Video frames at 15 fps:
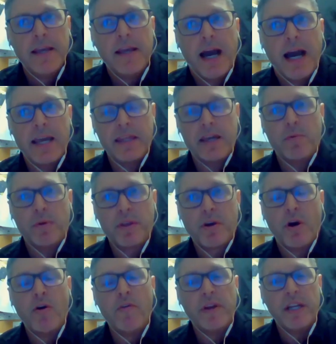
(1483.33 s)
I think with
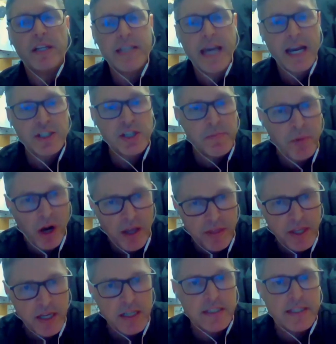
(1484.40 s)
COVID, it's actually brought
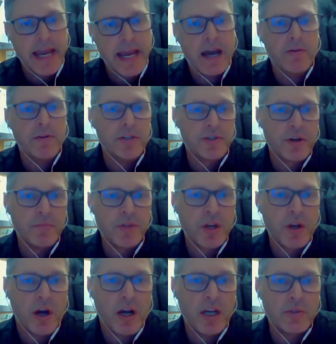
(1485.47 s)
things down in terms of
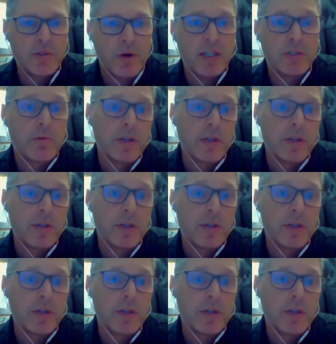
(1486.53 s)
cost wise,